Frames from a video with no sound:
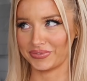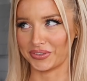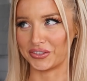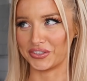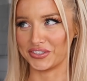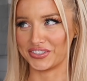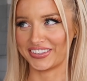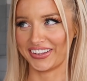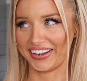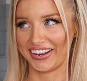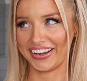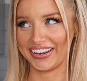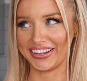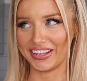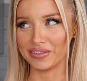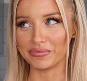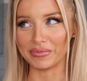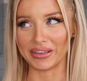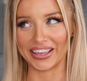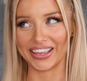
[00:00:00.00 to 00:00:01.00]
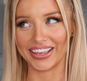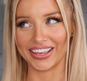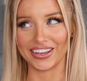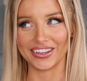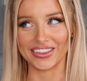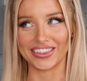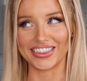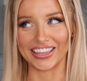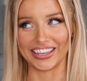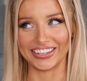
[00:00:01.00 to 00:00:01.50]
You're just gonna leave me
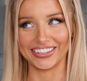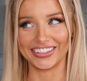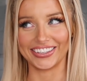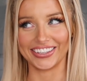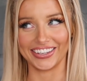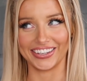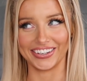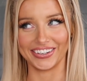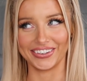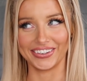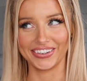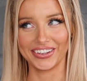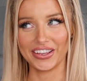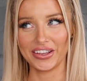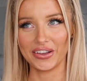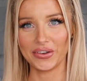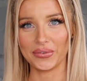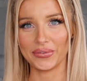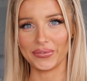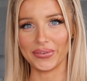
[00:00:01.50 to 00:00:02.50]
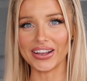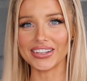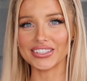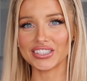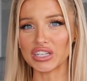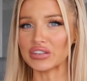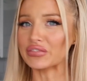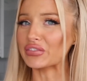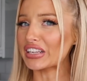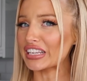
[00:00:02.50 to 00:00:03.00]
here thinking, wear
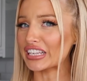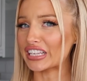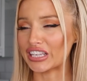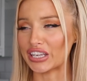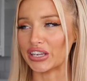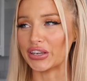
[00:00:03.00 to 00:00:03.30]
something